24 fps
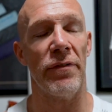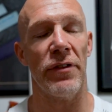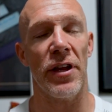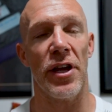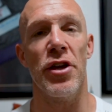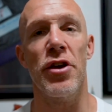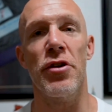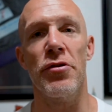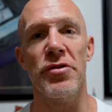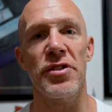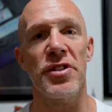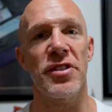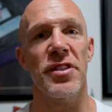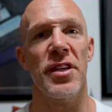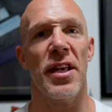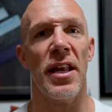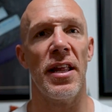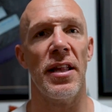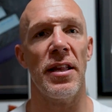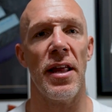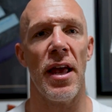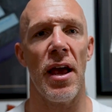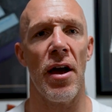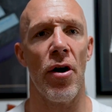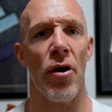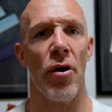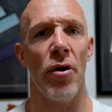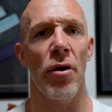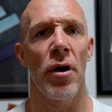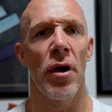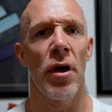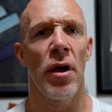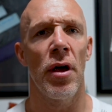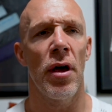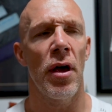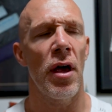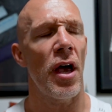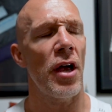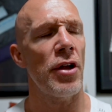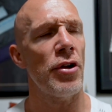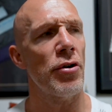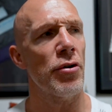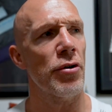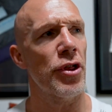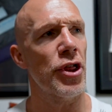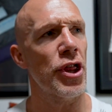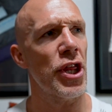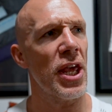Like, you're sitting there and
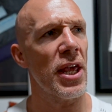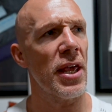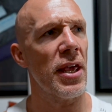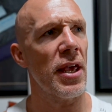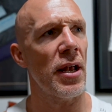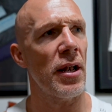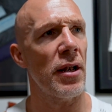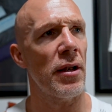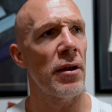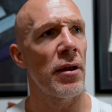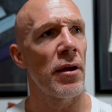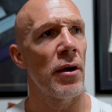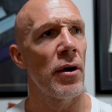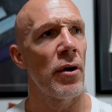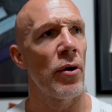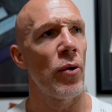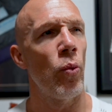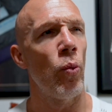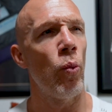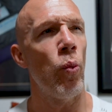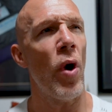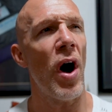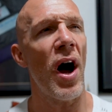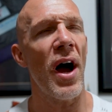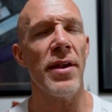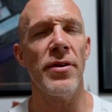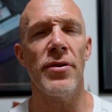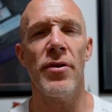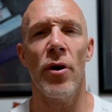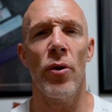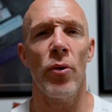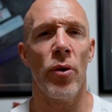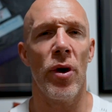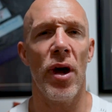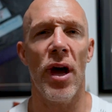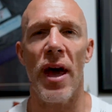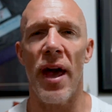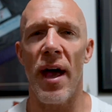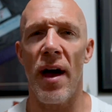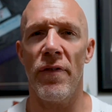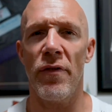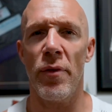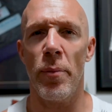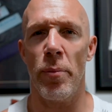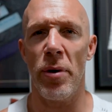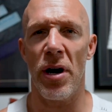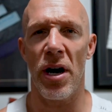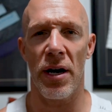you're thinking, why don't I
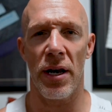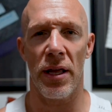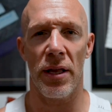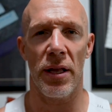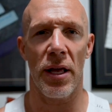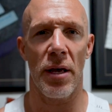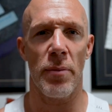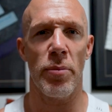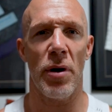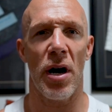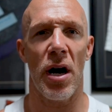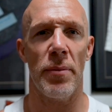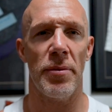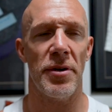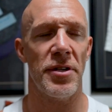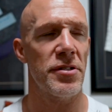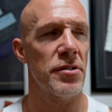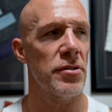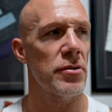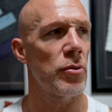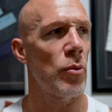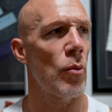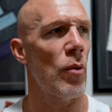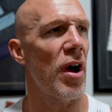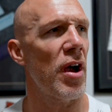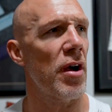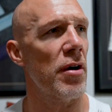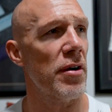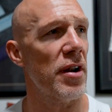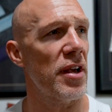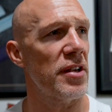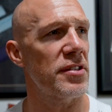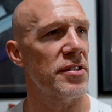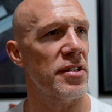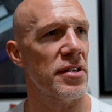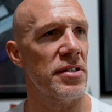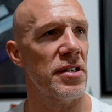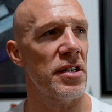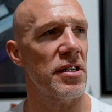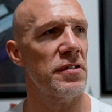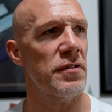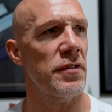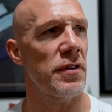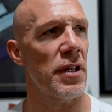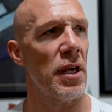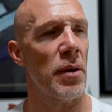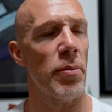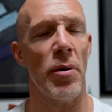have a body like Bobby's? Why aren't I
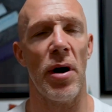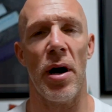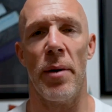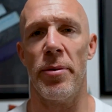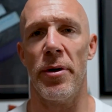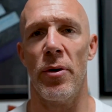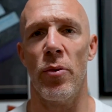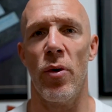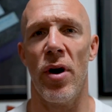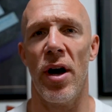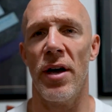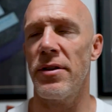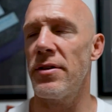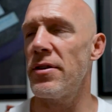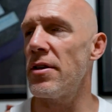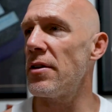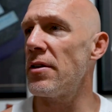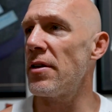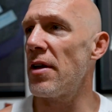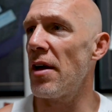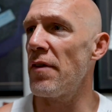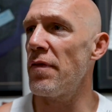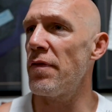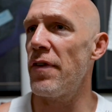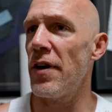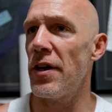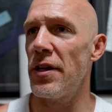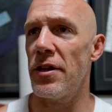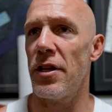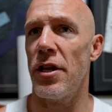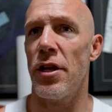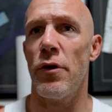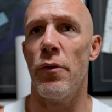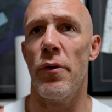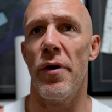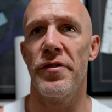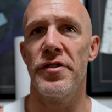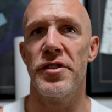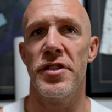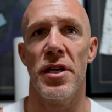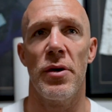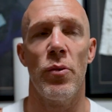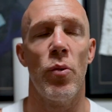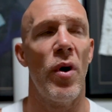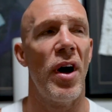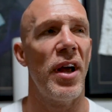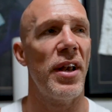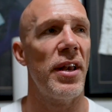successful like Bobby? Why didn't I fight in the
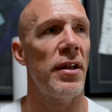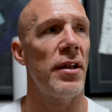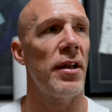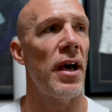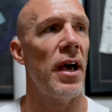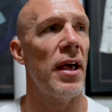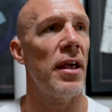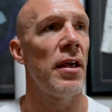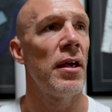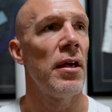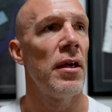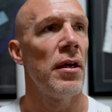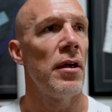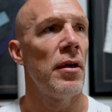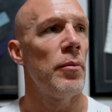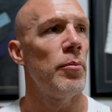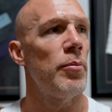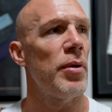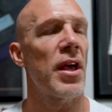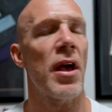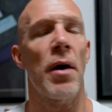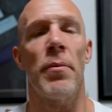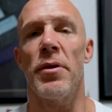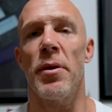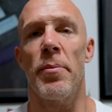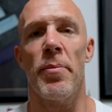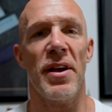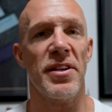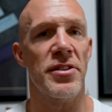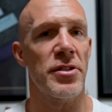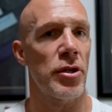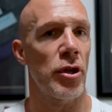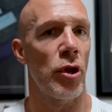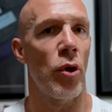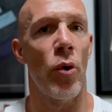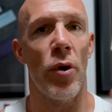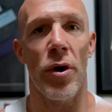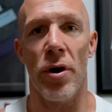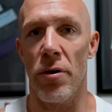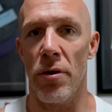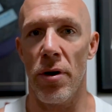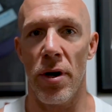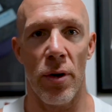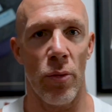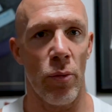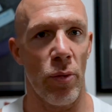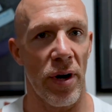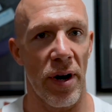UFC? Why didn't I become the best
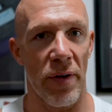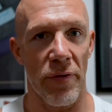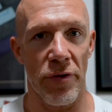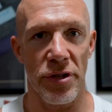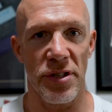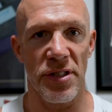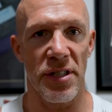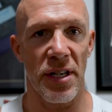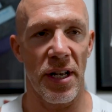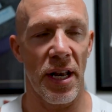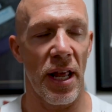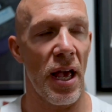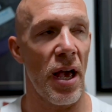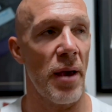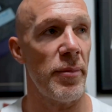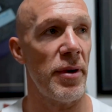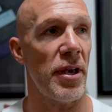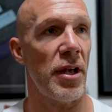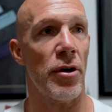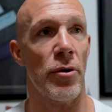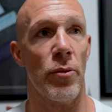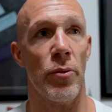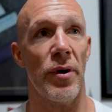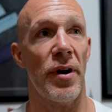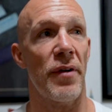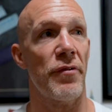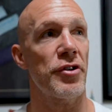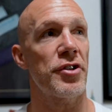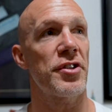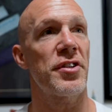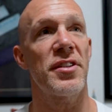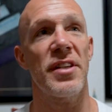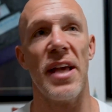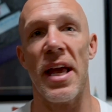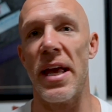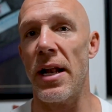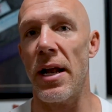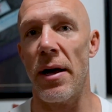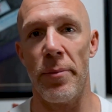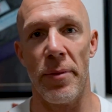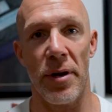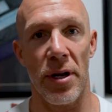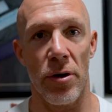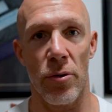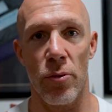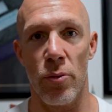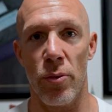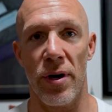lawyer in whatever city I'm in or whatever state
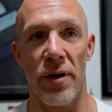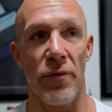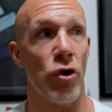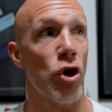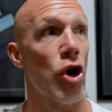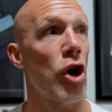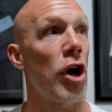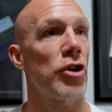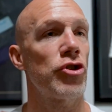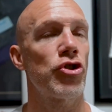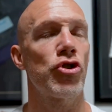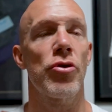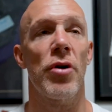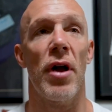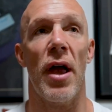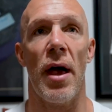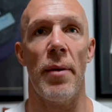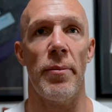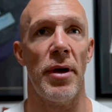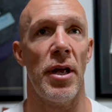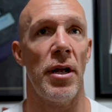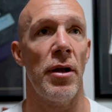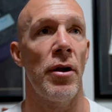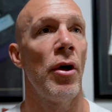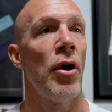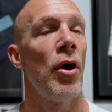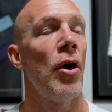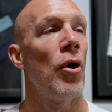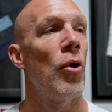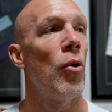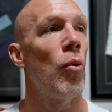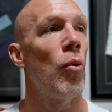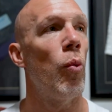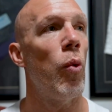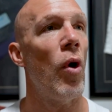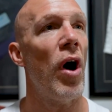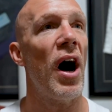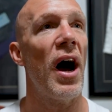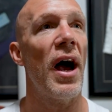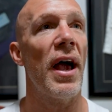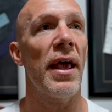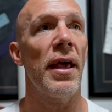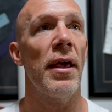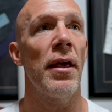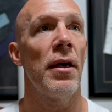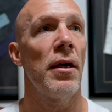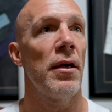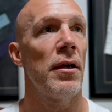I'm in or whatever country I'm in?
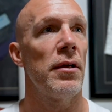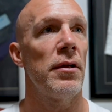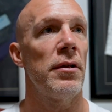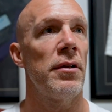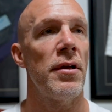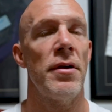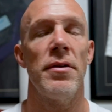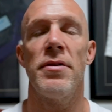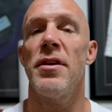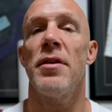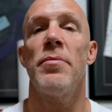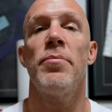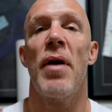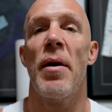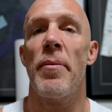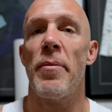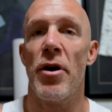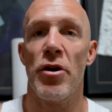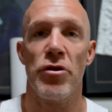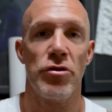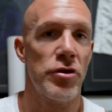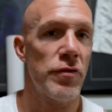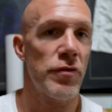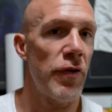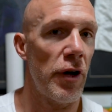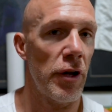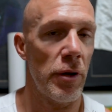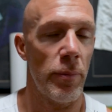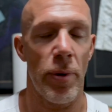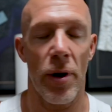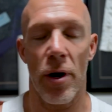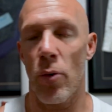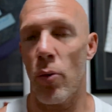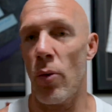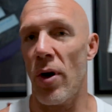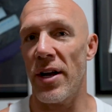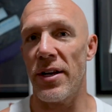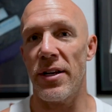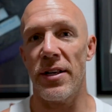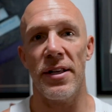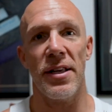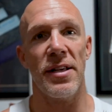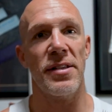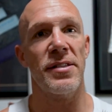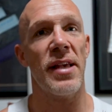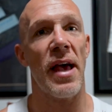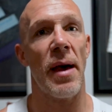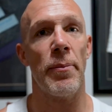Why did my marriage fall apart? Why did
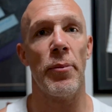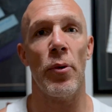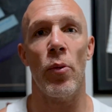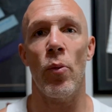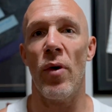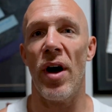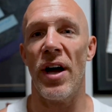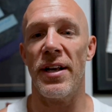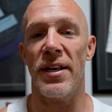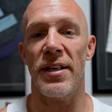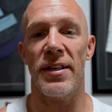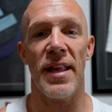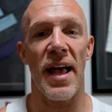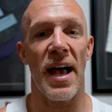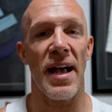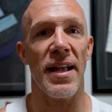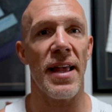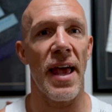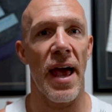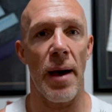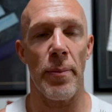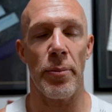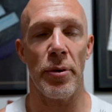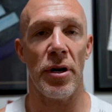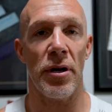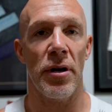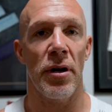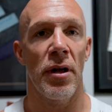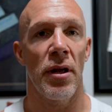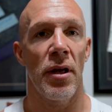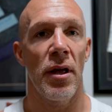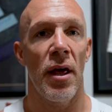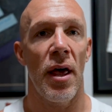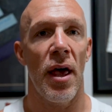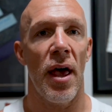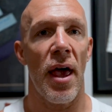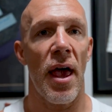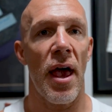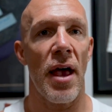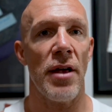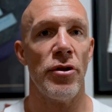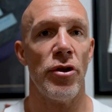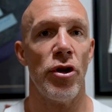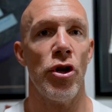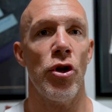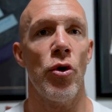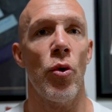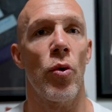this happen? Why did that happen?
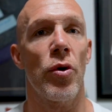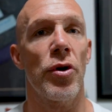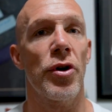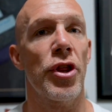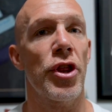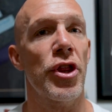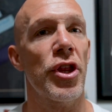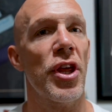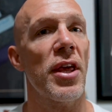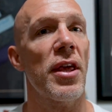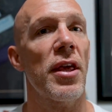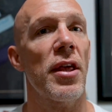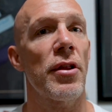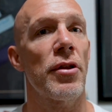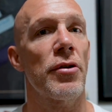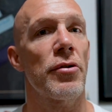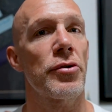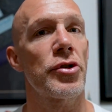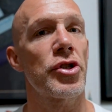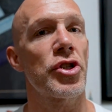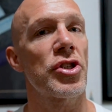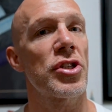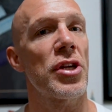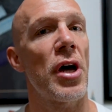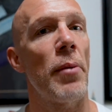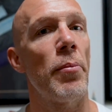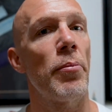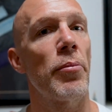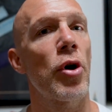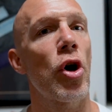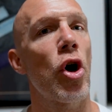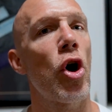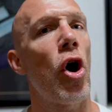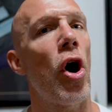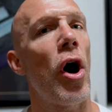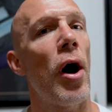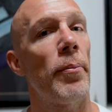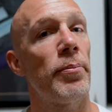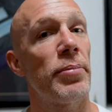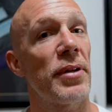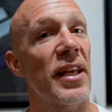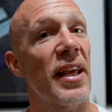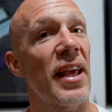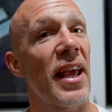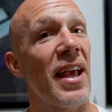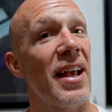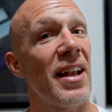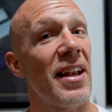And you're thinking there's some
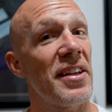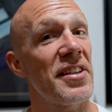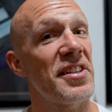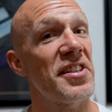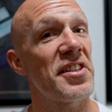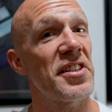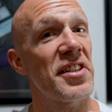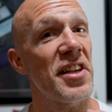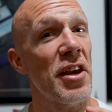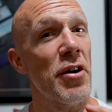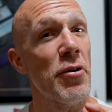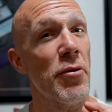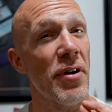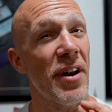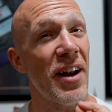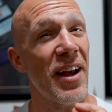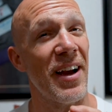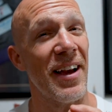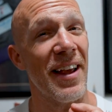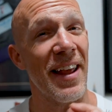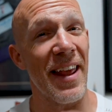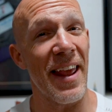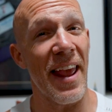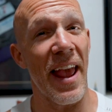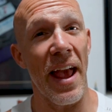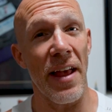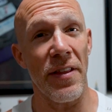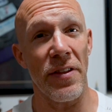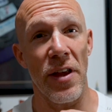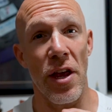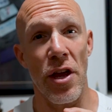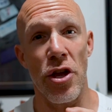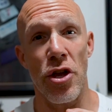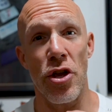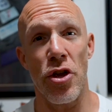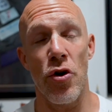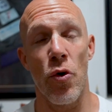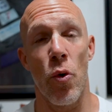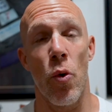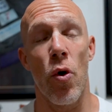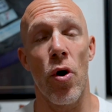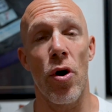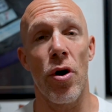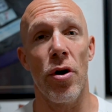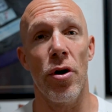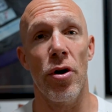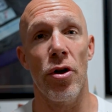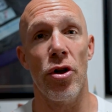complicated secret, again, that
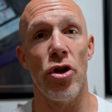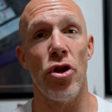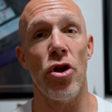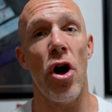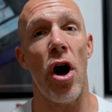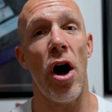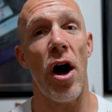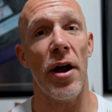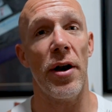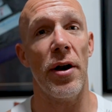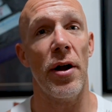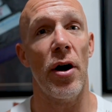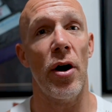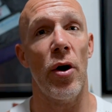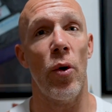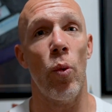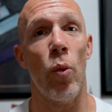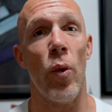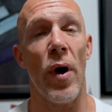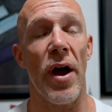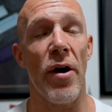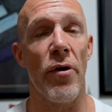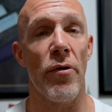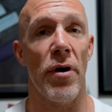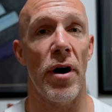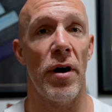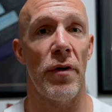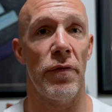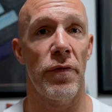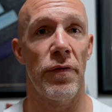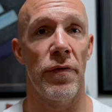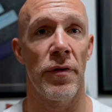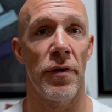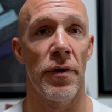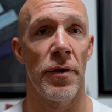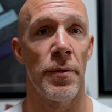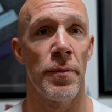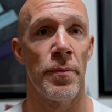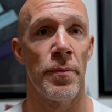you're not aware of.